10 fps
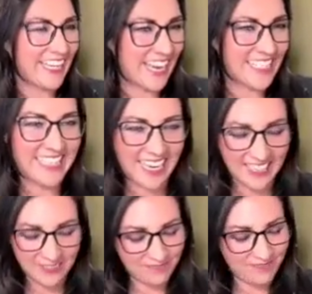yes,
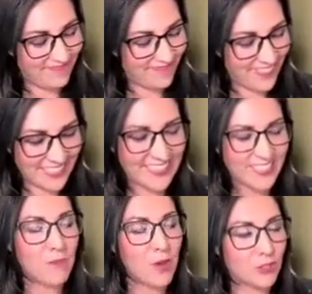it's
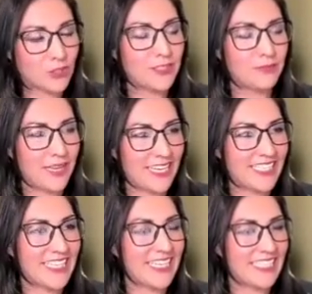emotionally
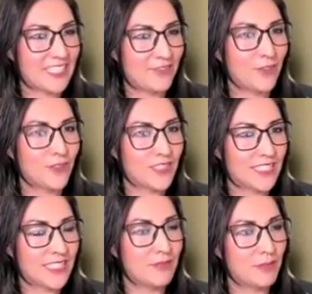based, and it's difficult to
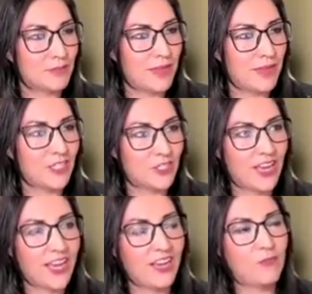sometimes manage
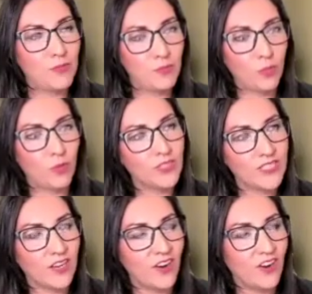that when boards
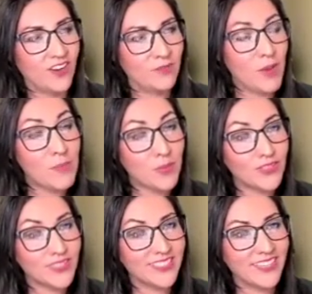are
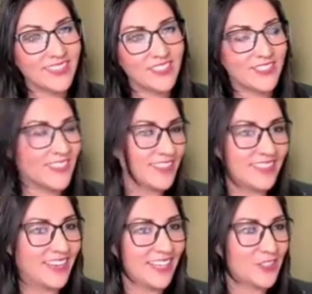members, and that's just
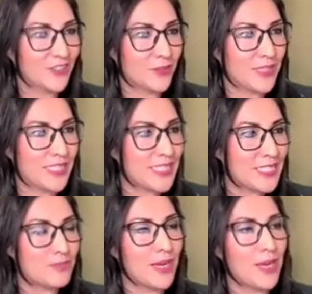the nature of the
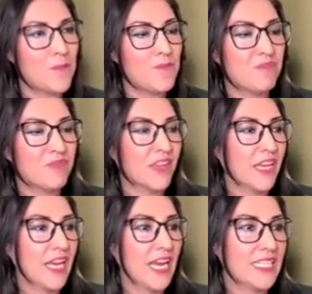beast. But
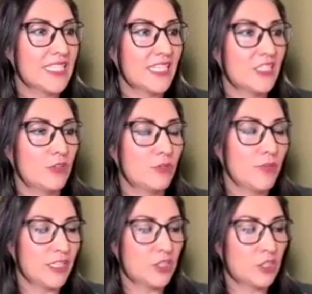as a general
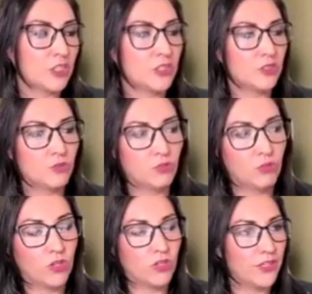manager
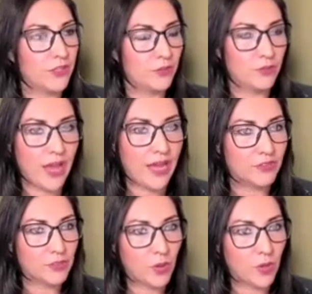or head of a
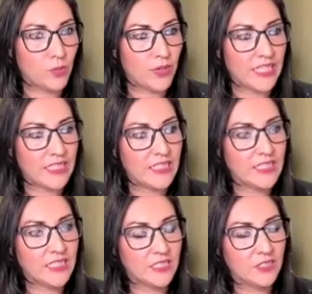department,
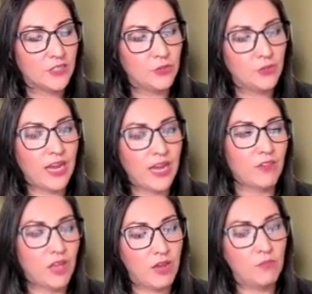you would have a
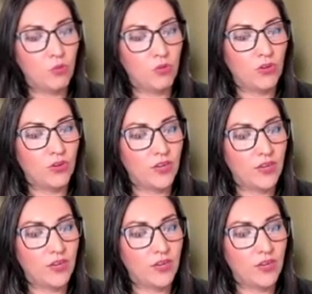lot more